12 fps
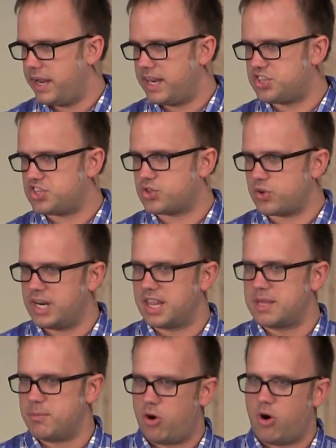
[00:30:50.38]
And he's
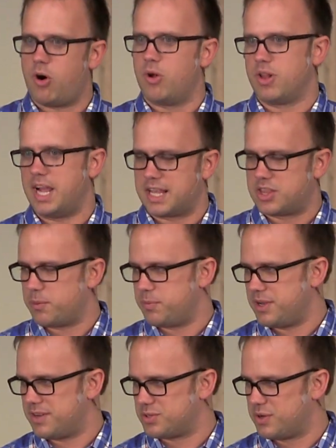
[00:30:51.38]
treating them all like
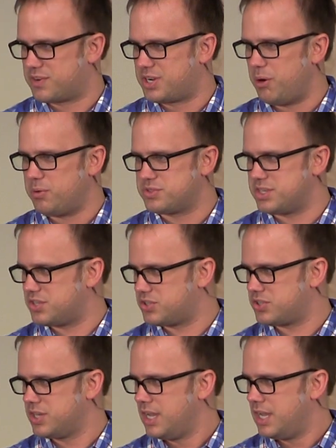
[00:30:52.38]
they're sort of
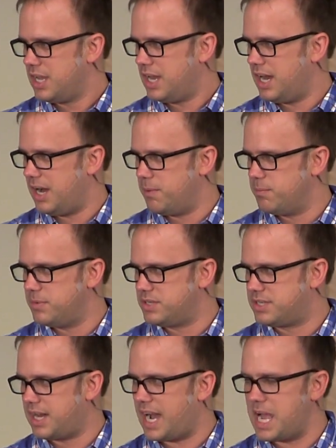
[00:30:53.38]
cultish,
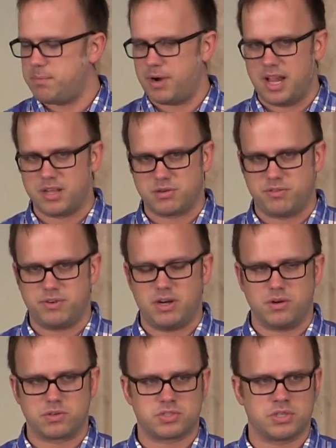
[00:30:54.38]
diabolical
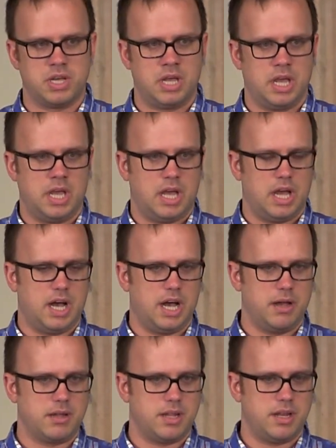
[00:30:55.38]
folks.
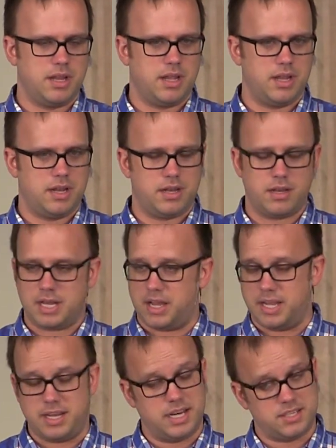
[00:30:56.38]

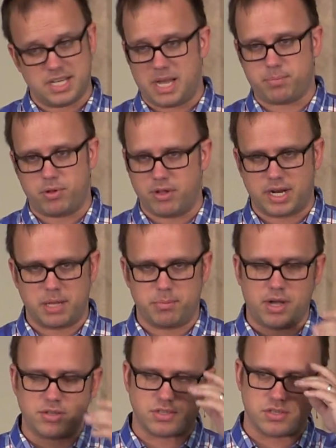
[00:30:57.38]
He's not pulling any
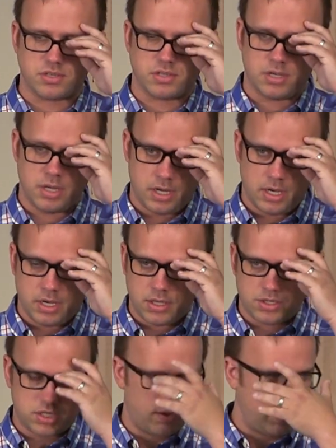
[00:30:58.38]
punches.
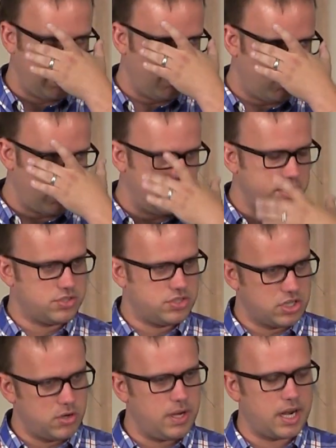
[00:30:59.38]
So what he's
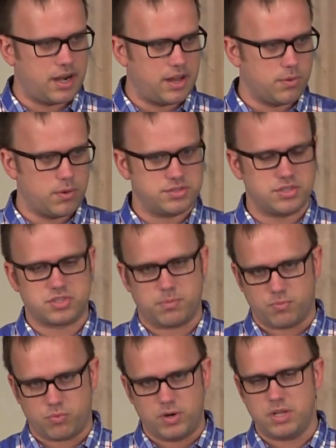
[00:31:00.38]
doing, in other words, is
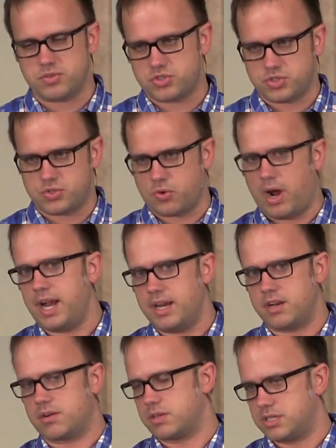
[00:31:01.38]
some real
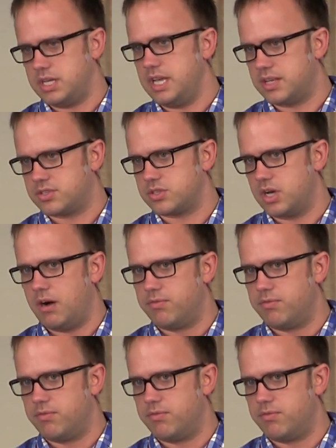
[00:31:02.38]
strident critiques